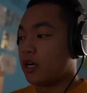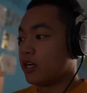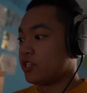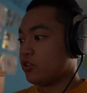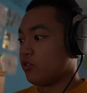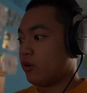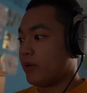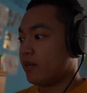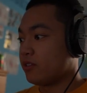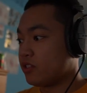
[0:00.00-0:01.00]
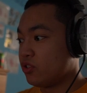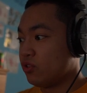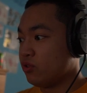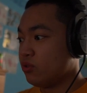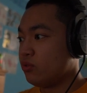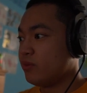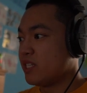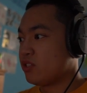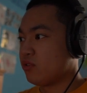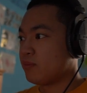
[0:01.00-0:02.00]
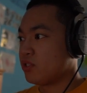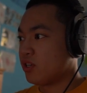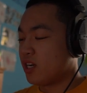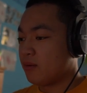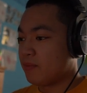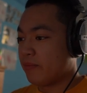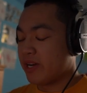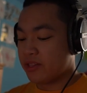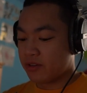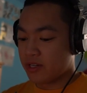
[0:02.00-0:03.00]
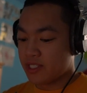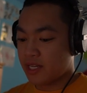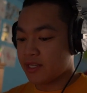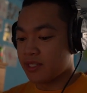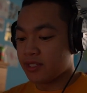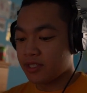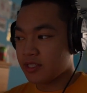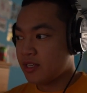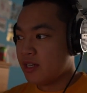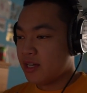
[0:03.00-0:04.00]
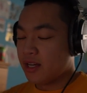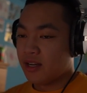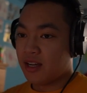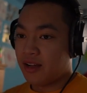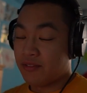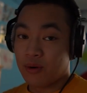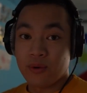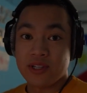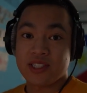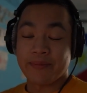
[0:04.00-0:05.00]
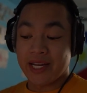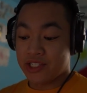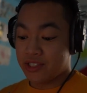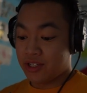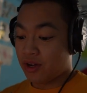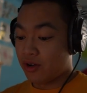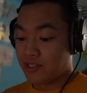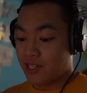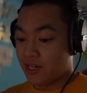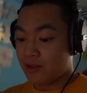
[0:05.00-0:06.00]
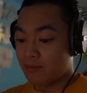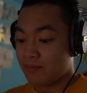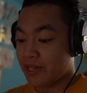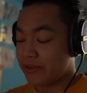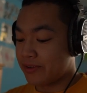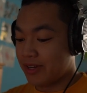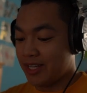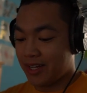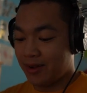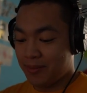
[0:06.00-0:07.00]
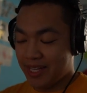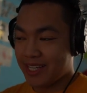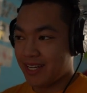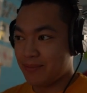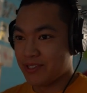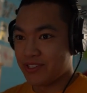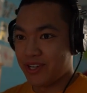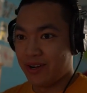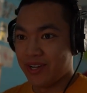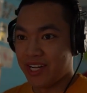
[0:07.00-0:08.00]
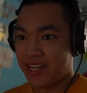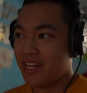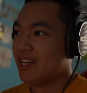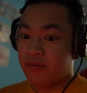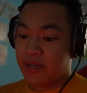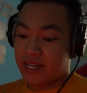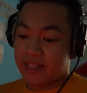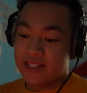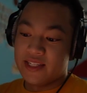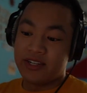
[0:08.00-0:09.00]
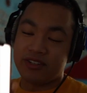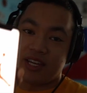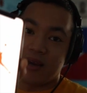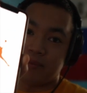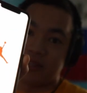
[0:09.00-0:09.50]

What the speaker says: right, so we're about 2 minutes from the drop, 1 minute 30 seconds. And for once, I'm actually all set up, like my cameras are going. We got the sneakers app